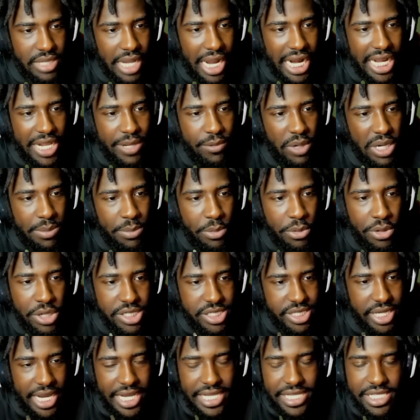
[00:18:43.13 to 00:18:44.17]
Not even want to move the
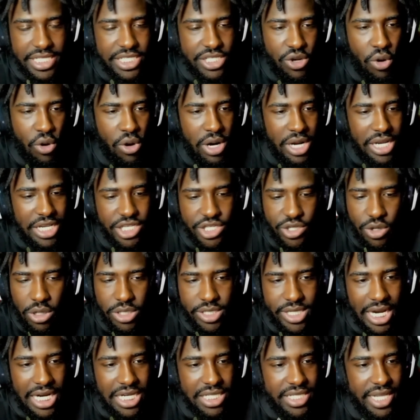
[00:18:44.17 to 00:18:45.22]
chains and score
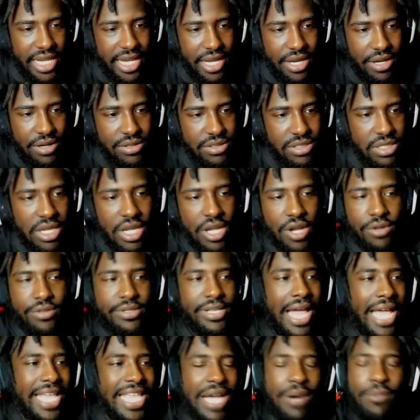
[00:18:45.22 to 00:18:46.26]
touchdowns. Touchdown.
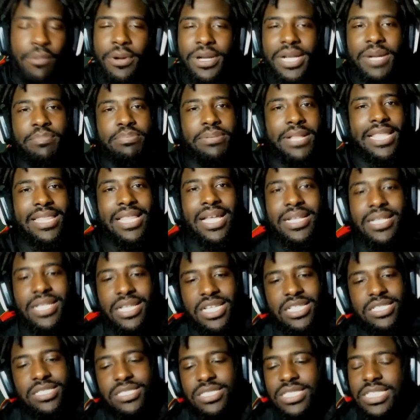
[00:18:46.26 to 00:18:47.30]
Now y'all want to play like
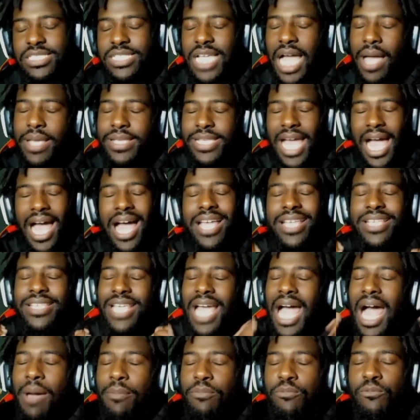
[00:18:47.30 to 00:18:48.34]
this?
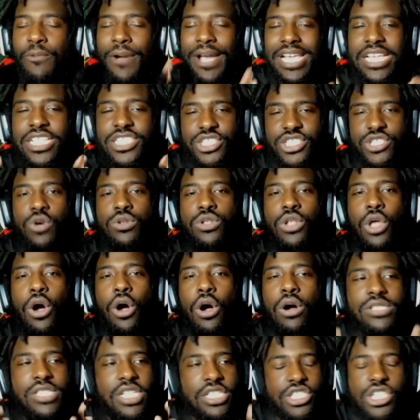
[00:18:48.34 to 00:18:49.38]
Y'all wait so
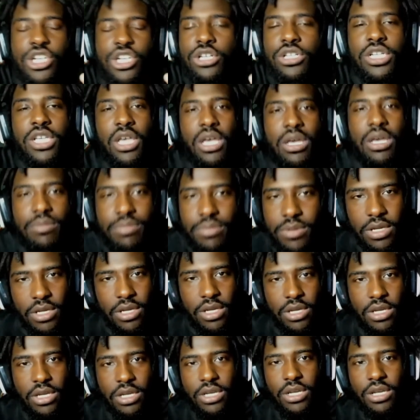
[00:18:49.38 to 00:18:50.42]
long to turn up.
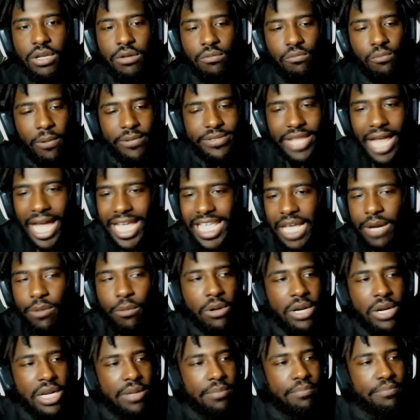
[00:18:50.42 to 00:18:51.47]
Well, now y'all
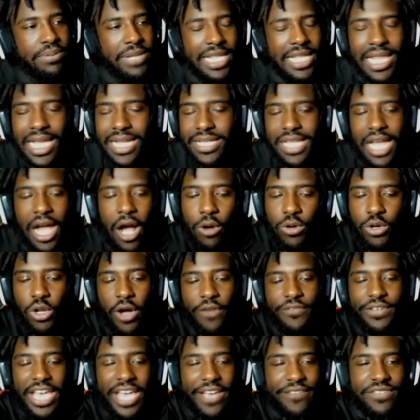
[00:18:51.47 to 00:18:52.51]
want to play like that? I don't
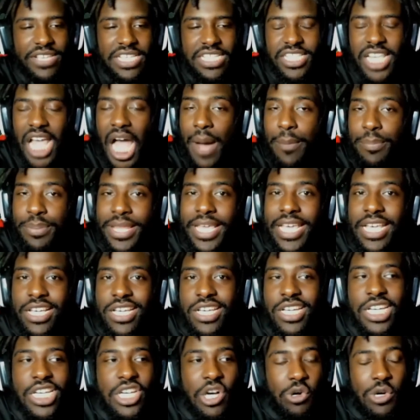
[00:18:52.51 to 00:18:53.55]
know if it's y'all playing
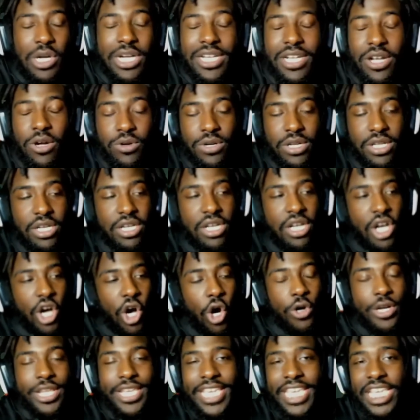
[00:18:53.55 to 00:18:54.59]
good or
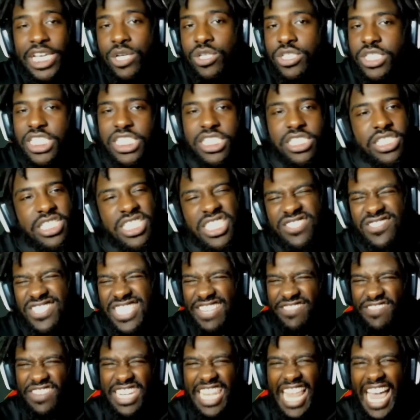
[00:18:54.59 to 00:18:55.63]
the Eagles just
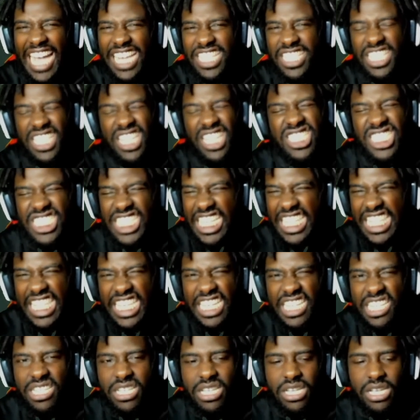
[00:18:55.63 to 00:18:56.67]
relaxing, they're
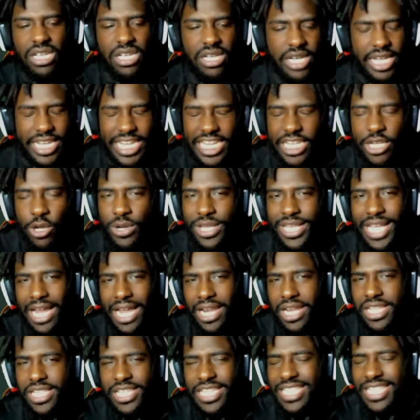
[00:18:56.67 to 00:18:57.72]
chilling because they know
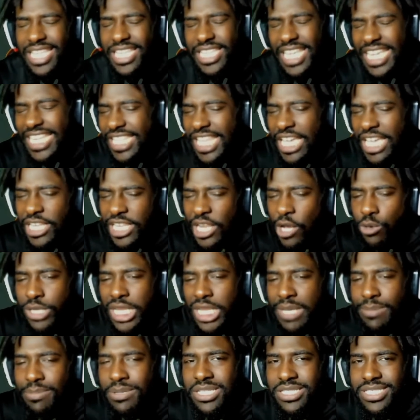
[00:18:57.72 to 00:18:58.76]
they know
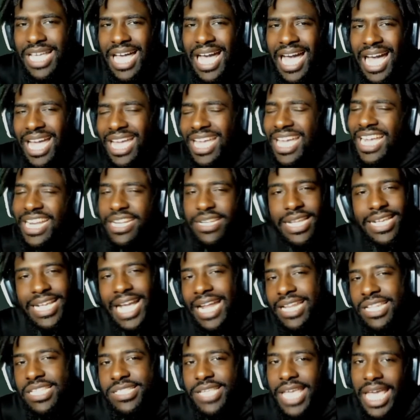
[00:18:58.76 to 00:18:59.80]
deep inside they
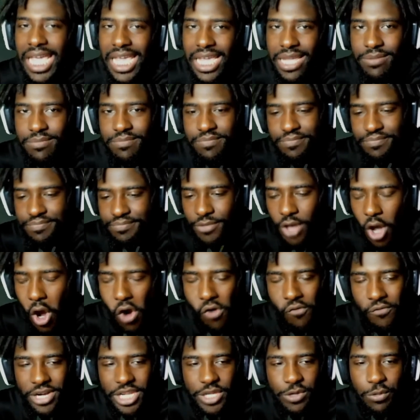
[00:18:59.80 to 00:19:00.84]
got this game
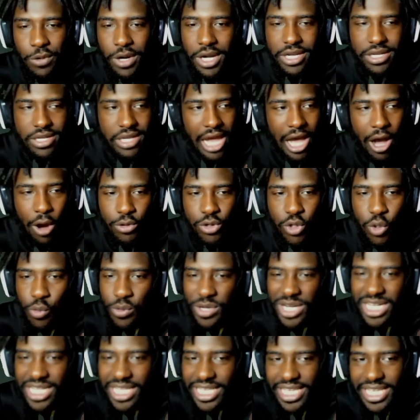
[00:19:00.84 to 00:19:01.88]
already won. I don't know
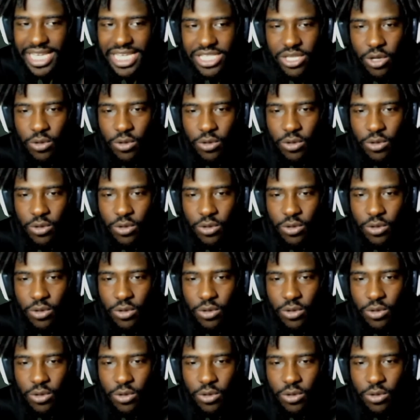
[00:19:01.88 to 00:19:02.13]
what it is.